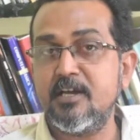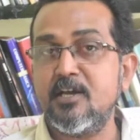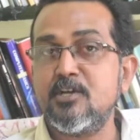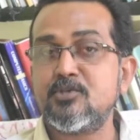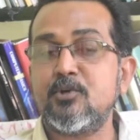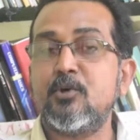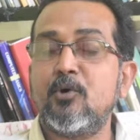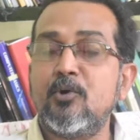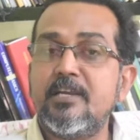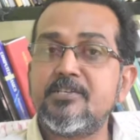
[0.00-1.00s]
So
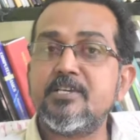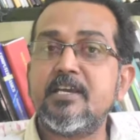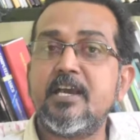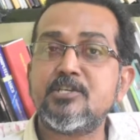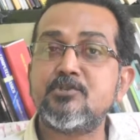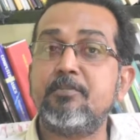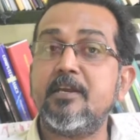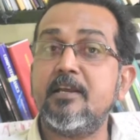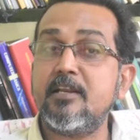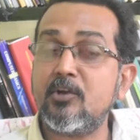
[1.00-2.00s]
your listening has to
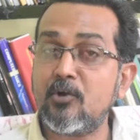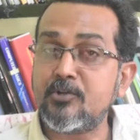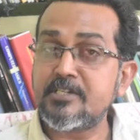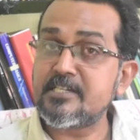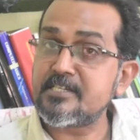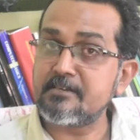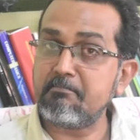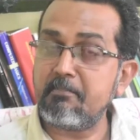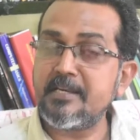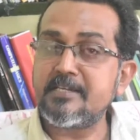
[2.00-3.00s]
be not just a
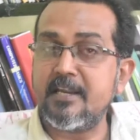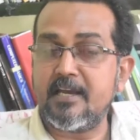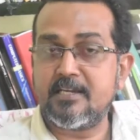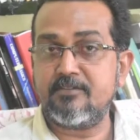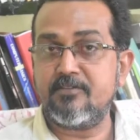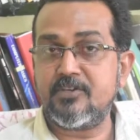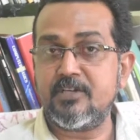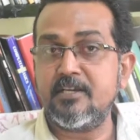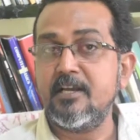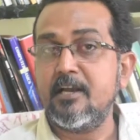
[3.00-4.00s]
mental
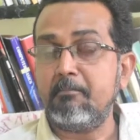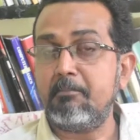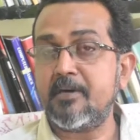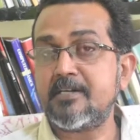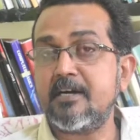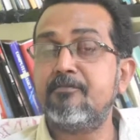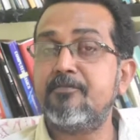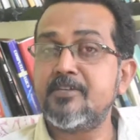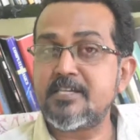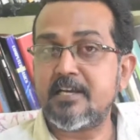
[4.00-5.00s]
activity, but a
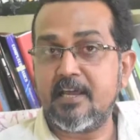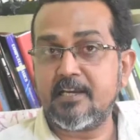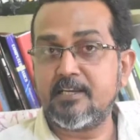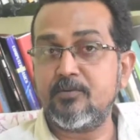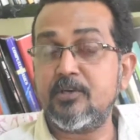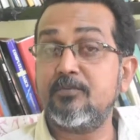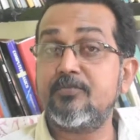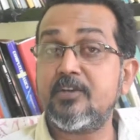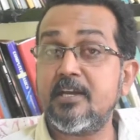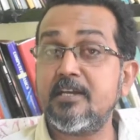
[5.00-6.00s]
physical activity
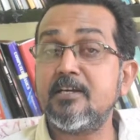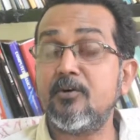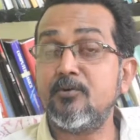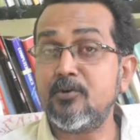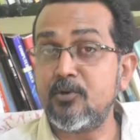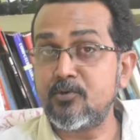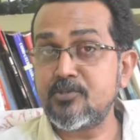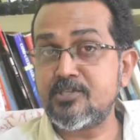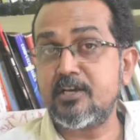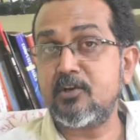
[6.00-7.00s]
of taking down
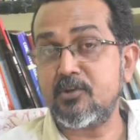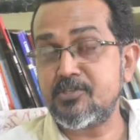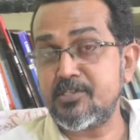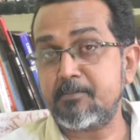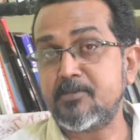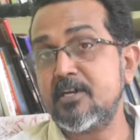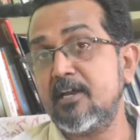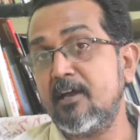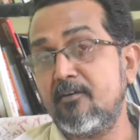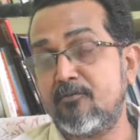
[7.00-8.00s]
notes and concepts
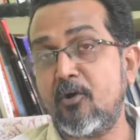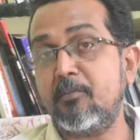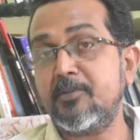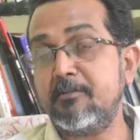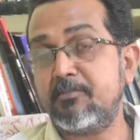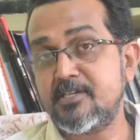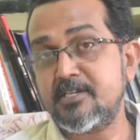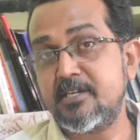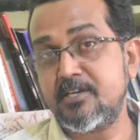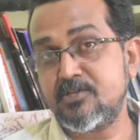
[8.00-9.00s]
from the
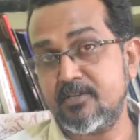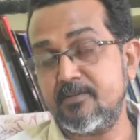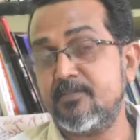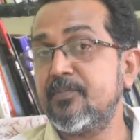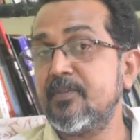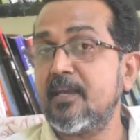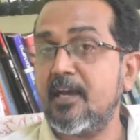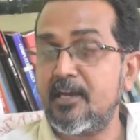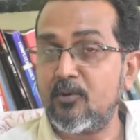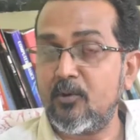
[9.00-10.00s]
presentation.
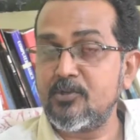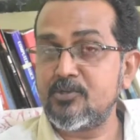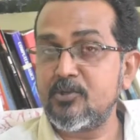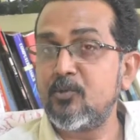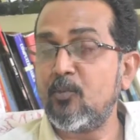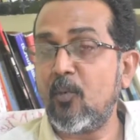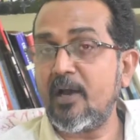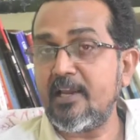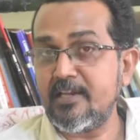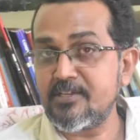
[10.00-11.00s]
And also,
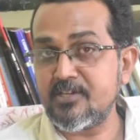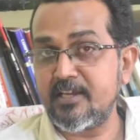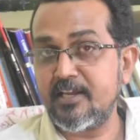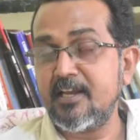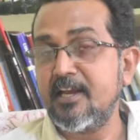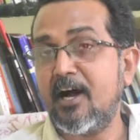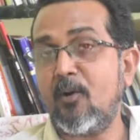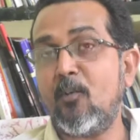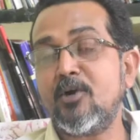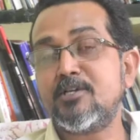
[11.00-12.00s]
while listening,
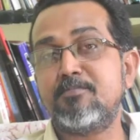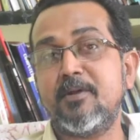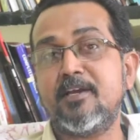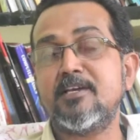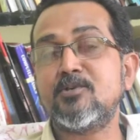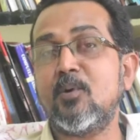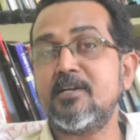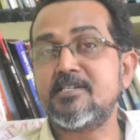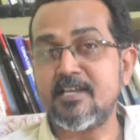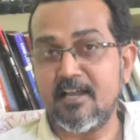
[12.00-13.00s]
avoid speaking to
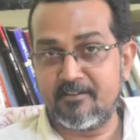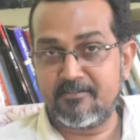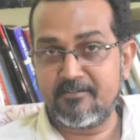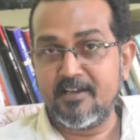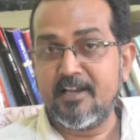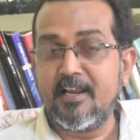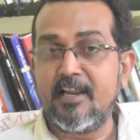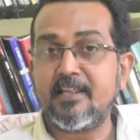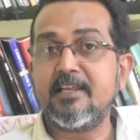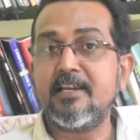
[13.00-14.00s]
oneself.
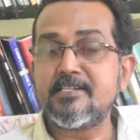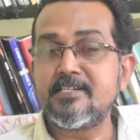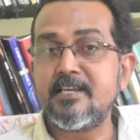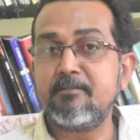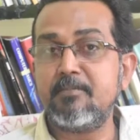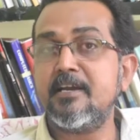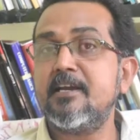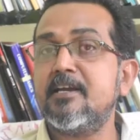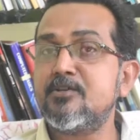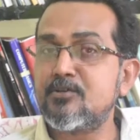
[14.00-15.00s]
Let the listening be
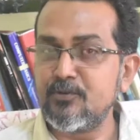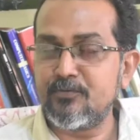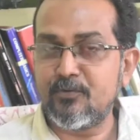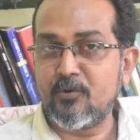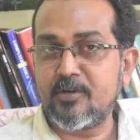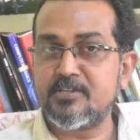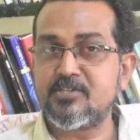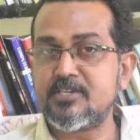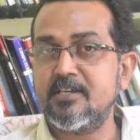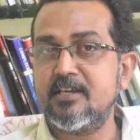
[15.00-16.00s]
too
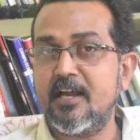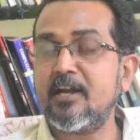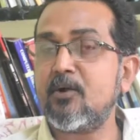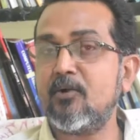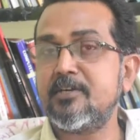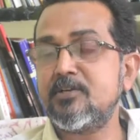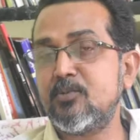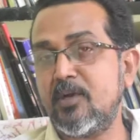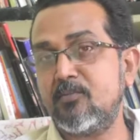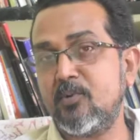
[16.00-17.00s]
focused, according
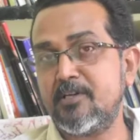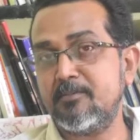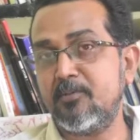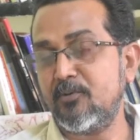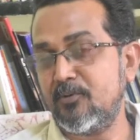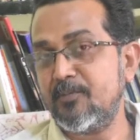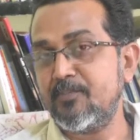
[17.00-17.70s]
to Edward De Bono.